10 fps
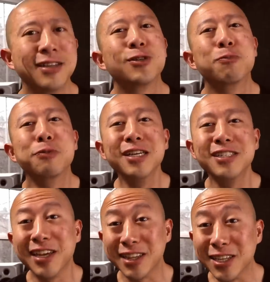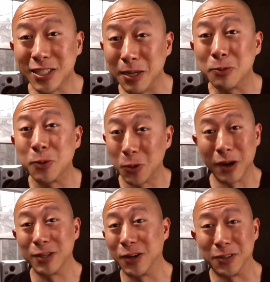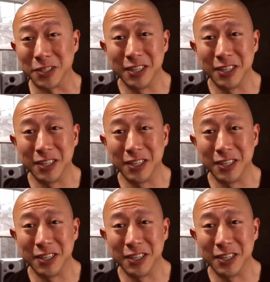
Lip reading: So please take these tips with a grain of salt,